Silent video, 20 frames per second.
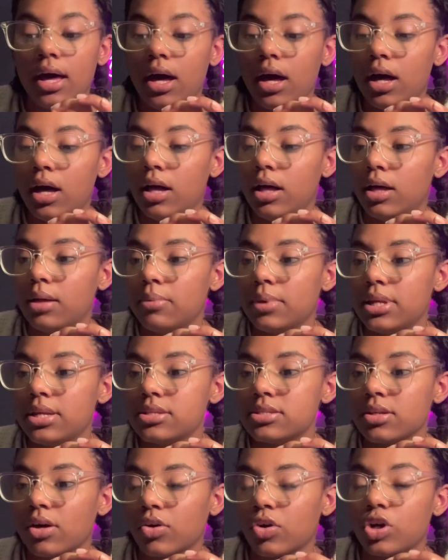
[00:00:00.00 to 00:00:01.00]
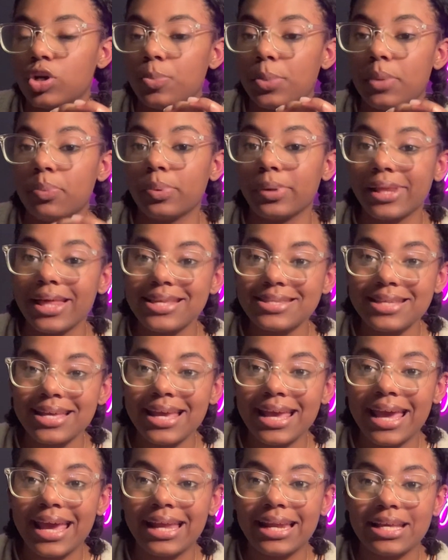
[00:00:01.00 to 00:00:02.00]
It is not going to be pleasant,
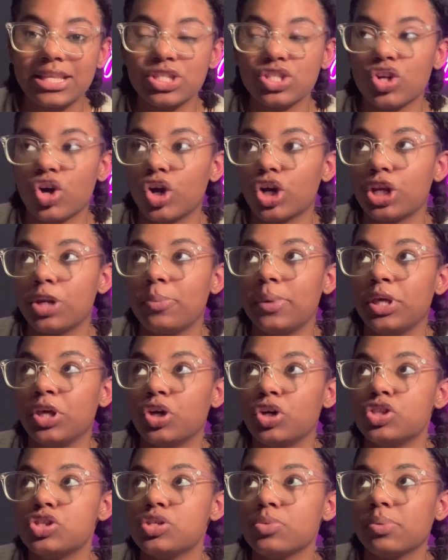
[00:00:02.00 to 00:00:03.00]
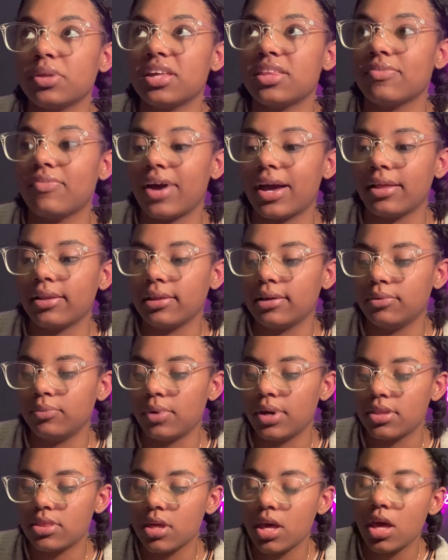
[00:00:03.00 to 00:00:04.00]
and it's not going to be good to play the violin
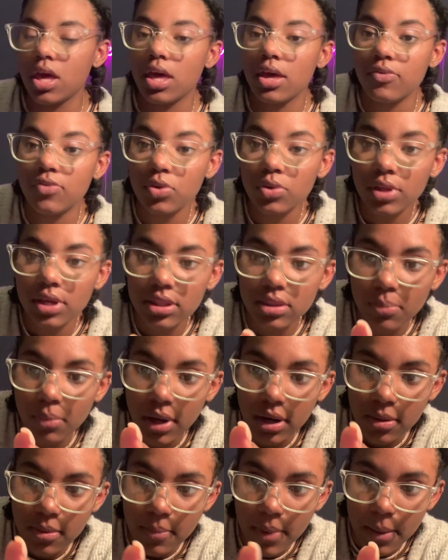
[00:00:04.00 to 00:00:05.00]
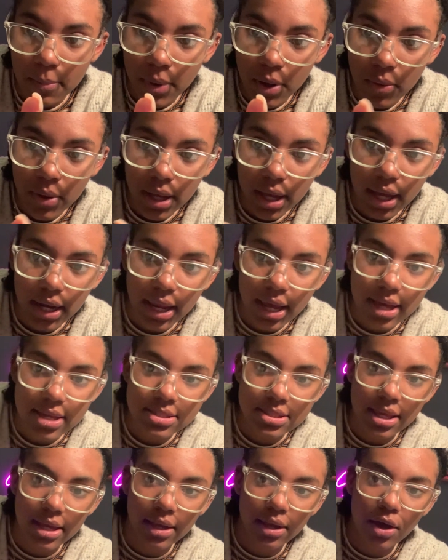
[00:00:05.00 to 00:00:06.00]
with. If you look at the bottom of my bow, it kind of has
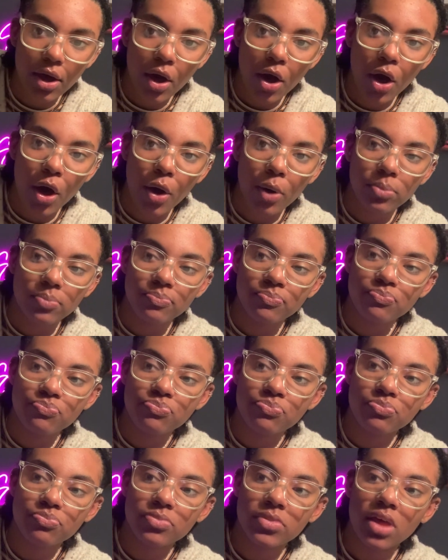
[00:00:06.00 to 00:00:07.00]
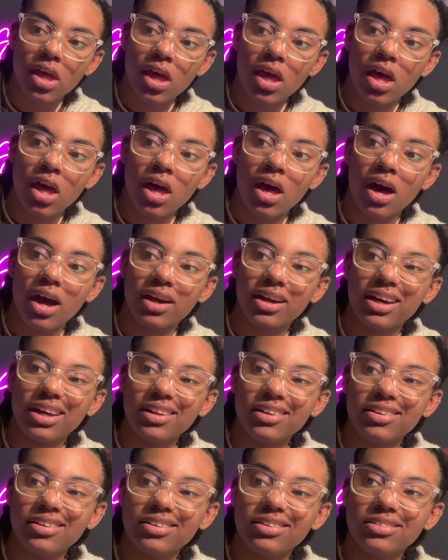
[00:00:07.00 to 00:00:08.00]
like a
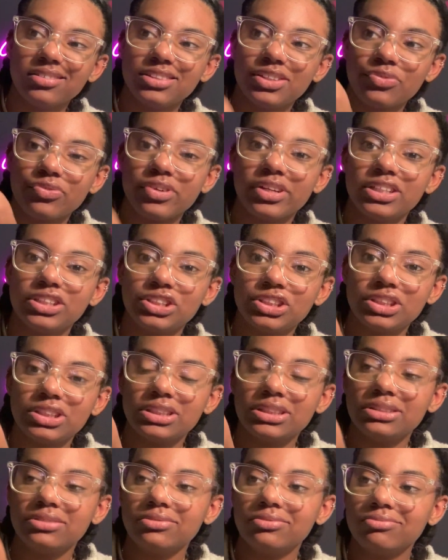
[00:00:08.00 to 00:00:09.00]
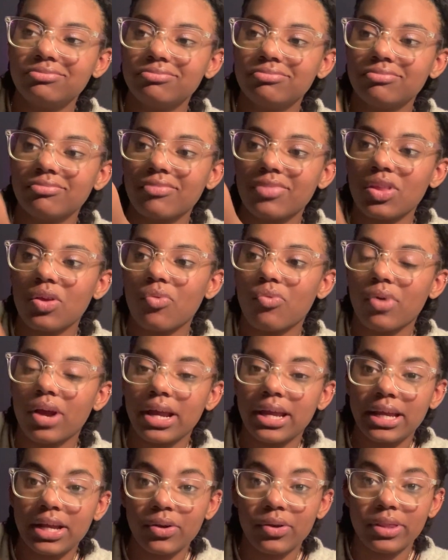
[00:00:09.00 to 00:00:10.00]
color differentiation right
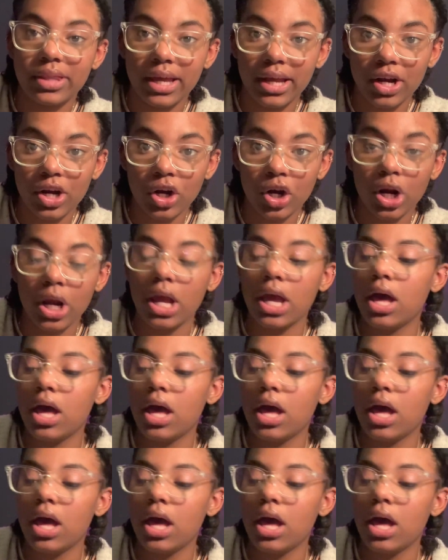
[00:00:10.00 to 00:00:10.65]
here and there.